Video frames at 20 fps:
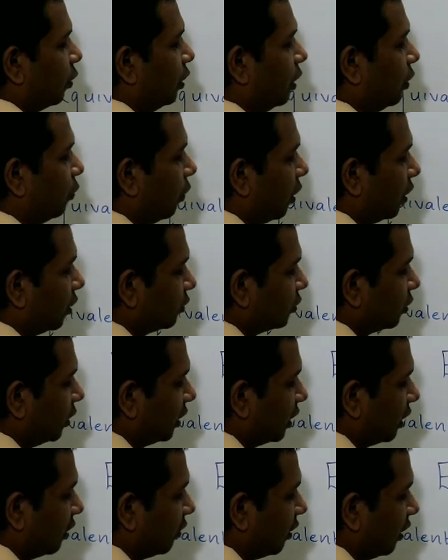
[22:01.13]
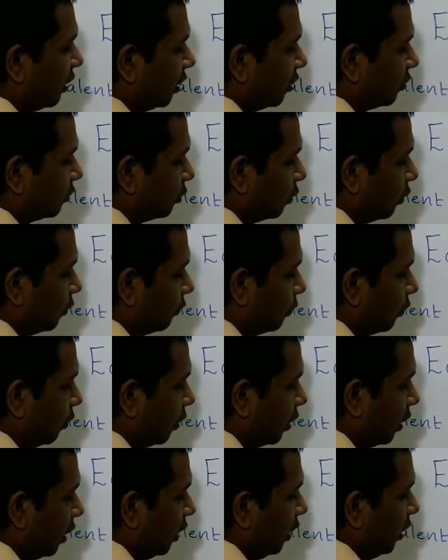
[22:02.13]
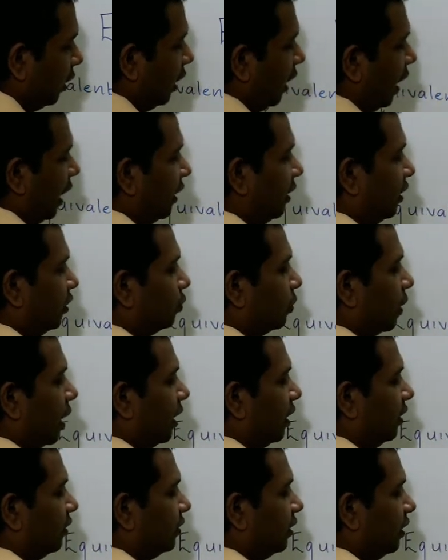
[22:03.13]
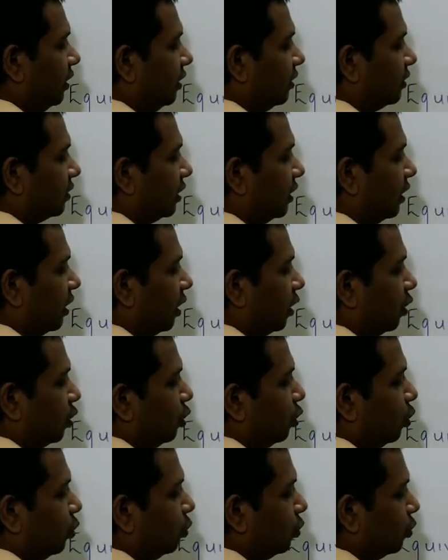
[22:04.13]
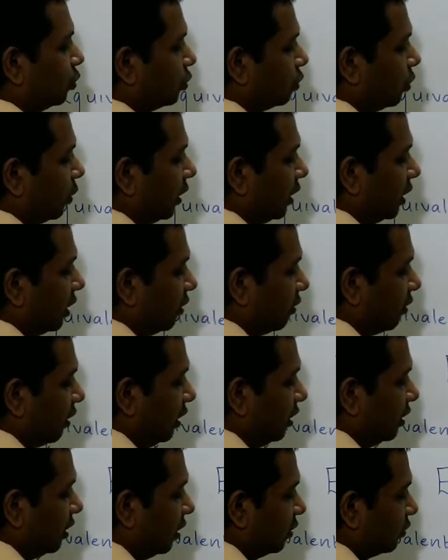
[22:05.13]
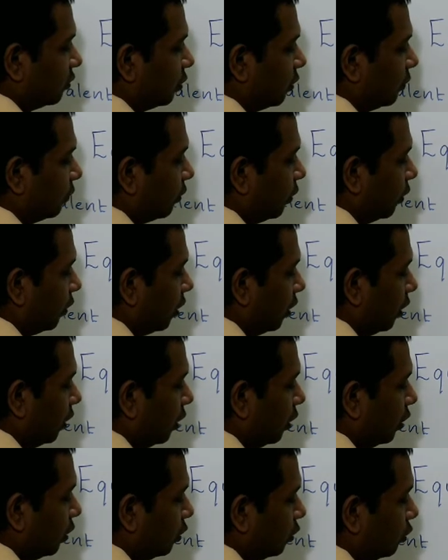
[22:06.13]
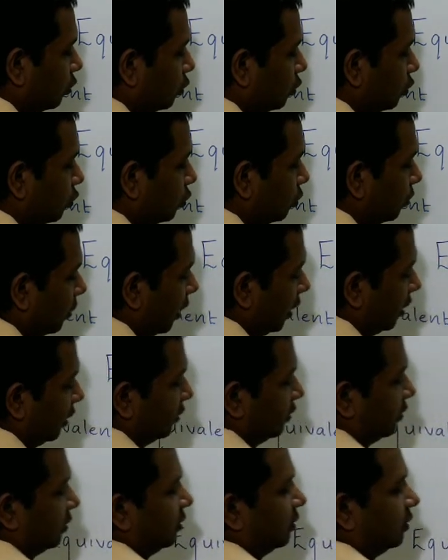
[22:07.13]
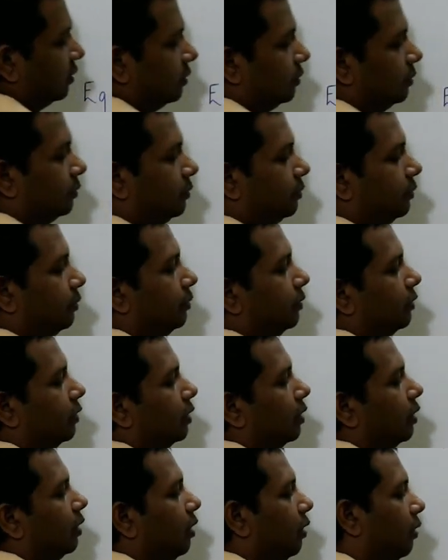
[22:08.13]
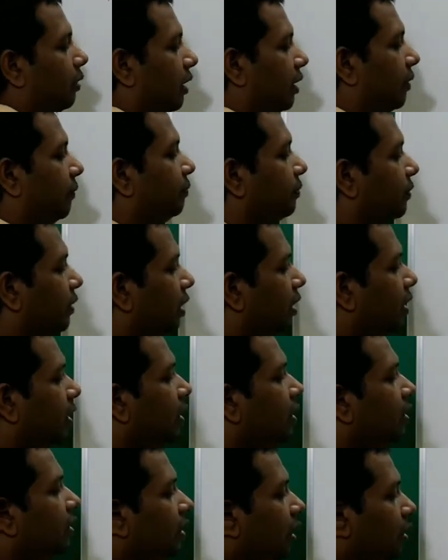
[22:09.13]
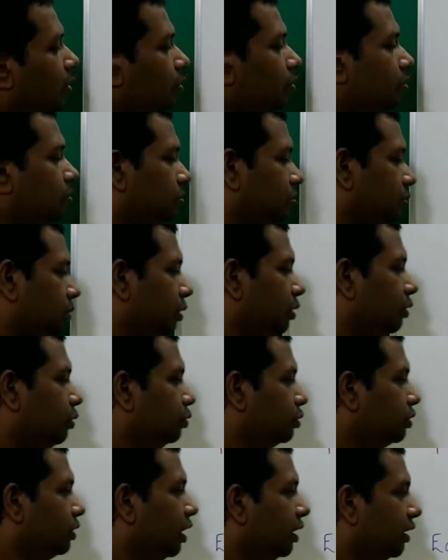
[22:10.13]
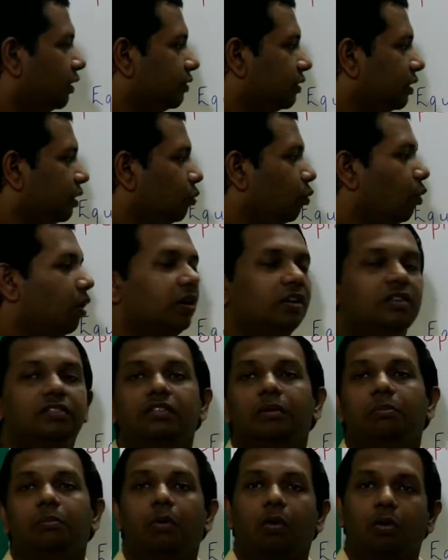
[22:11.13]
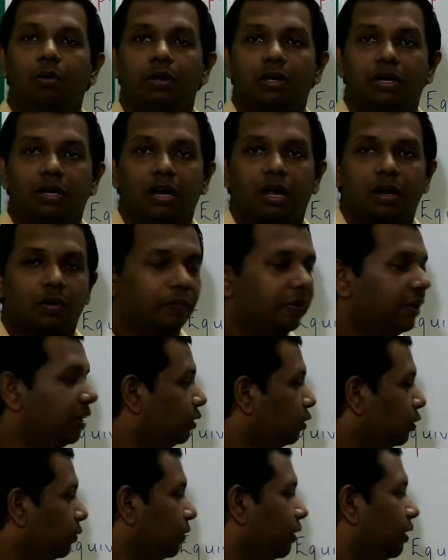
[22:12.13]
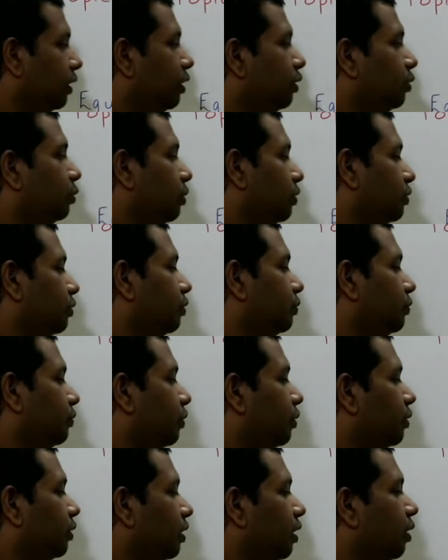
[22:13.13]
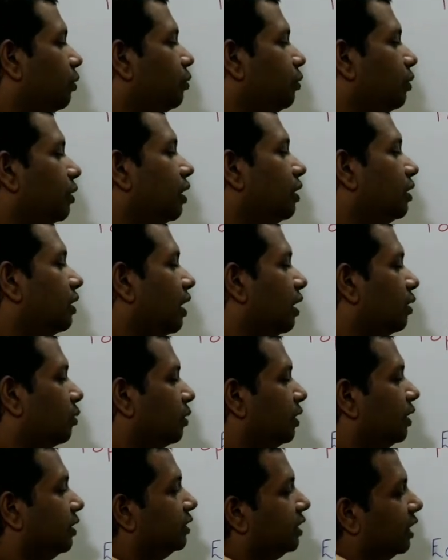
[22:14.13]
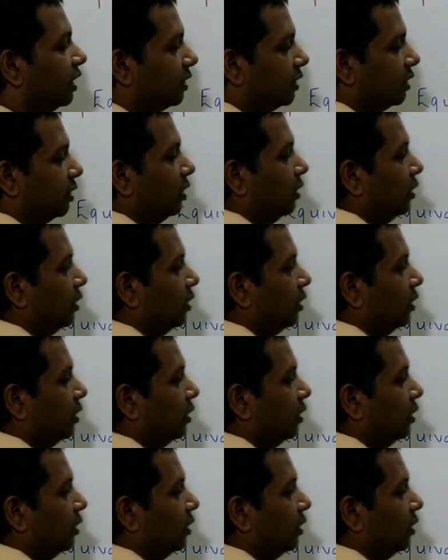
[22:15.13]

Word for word: Only 1. So I can write SO4 and its valency is here 2. So I can write SO4 2 minus. Okay. Now you should understand what is the molecular weight of Na2SO4, how you can calculate that.